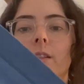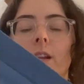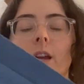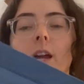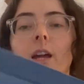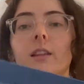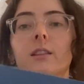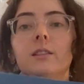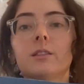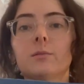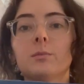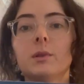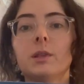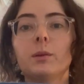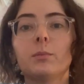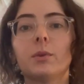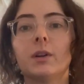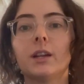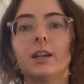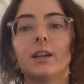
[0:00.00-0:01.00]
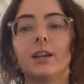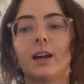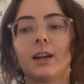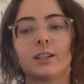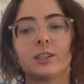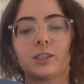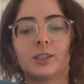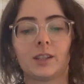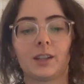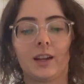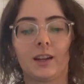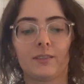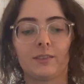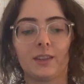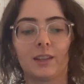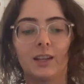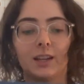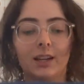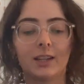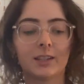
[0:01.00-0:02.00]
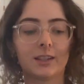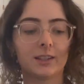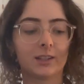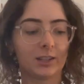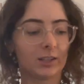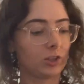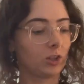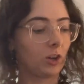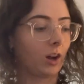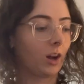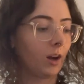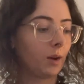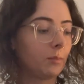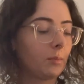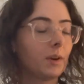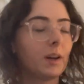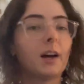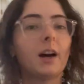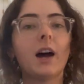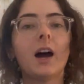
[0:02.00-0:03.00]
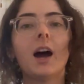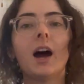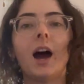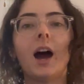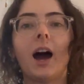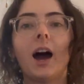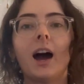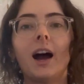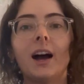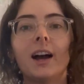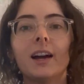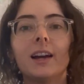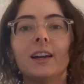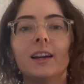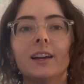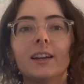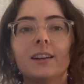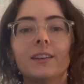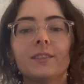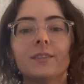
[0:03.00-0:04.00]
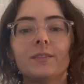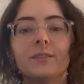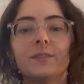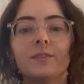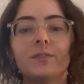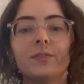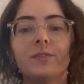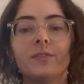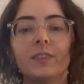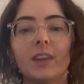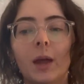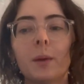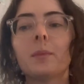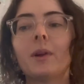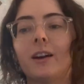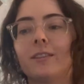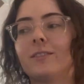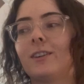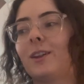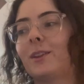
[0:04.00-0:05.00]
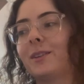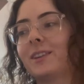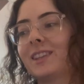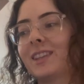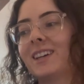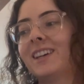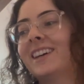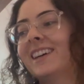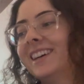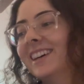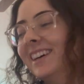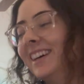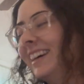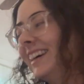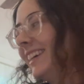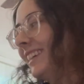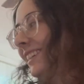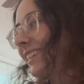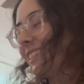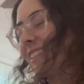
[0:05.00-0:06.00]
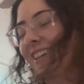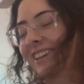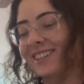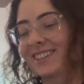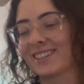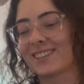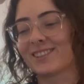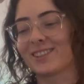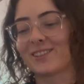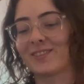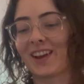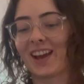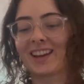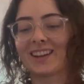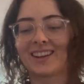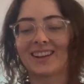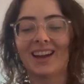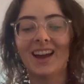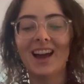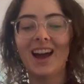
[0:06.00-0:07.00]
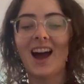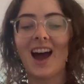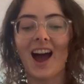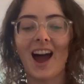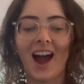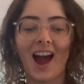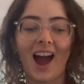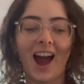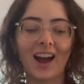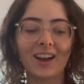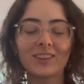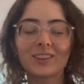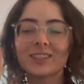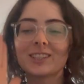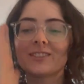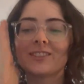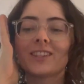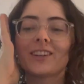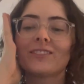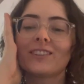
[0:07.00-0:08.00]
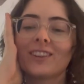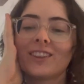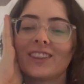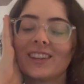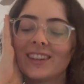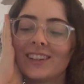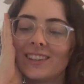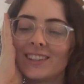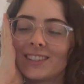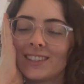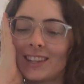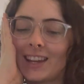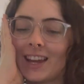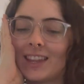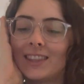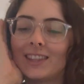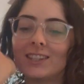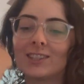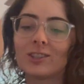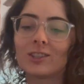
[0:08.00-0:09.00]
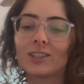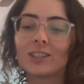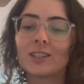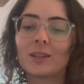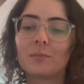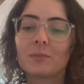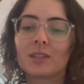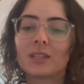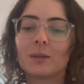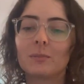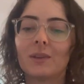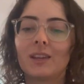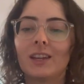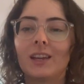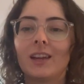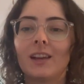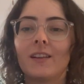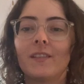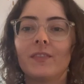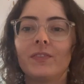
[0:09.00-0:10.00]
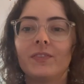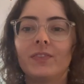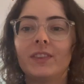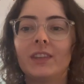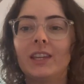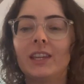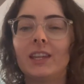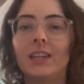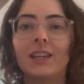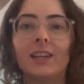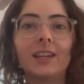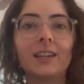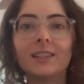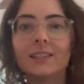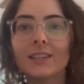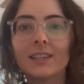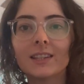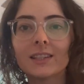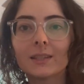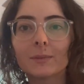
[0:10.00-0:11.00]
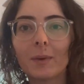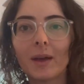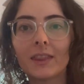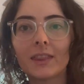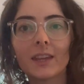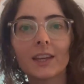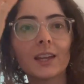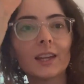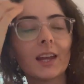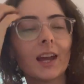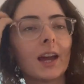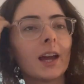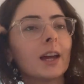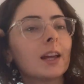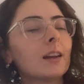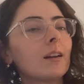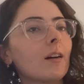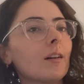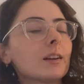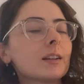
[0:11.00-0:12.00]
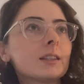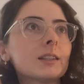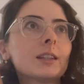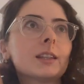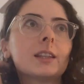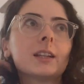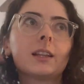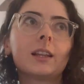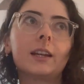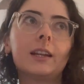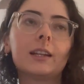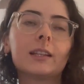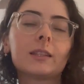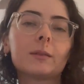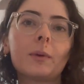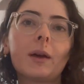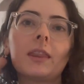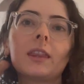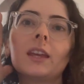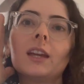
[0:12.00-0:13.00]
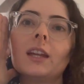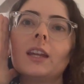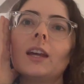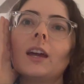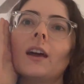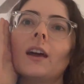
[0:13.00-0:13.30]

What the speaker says: It's really pretty, actually. I feel like I did a good job. I am not following the instructions of the pattern. I looked at several things, and this just seems to be the easiest method and honestly the cleanest method.